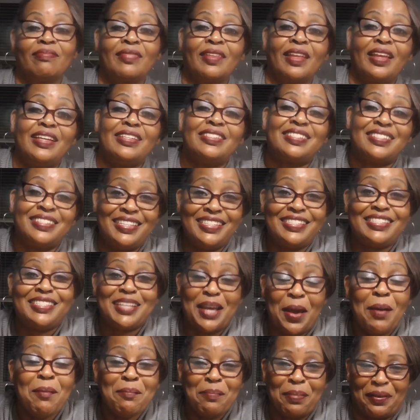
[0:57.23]
It's
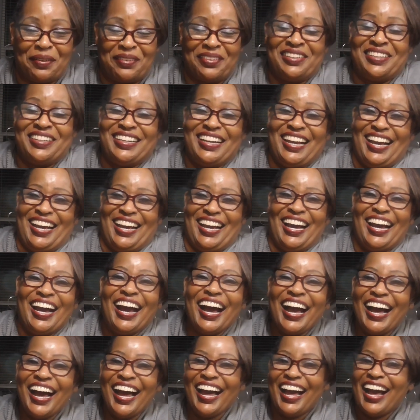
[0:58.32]
December.
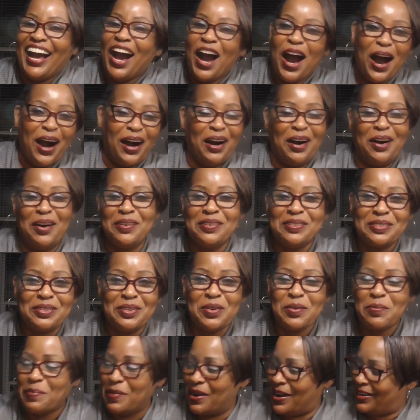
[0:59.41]
A whole
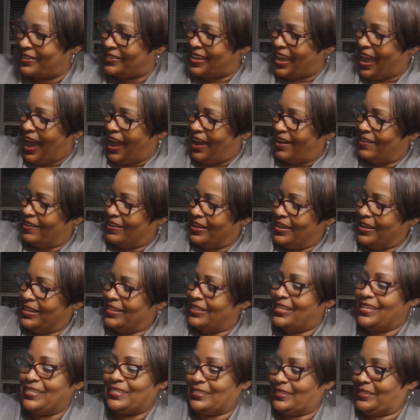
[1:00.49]
new month, y'all.
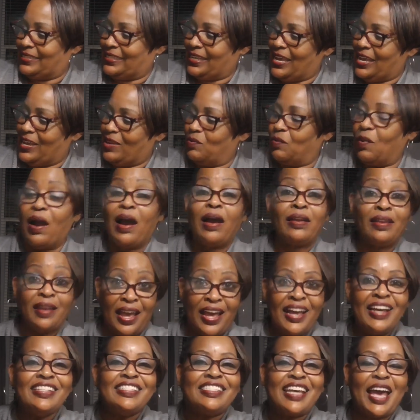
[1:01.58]
This is scene one,
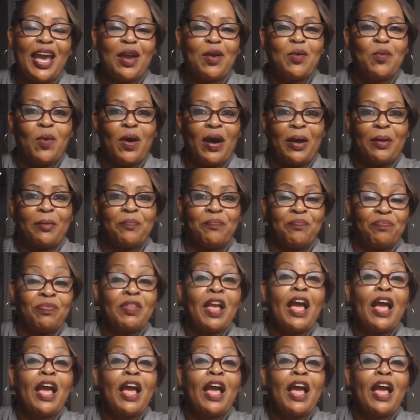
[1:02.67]
take one.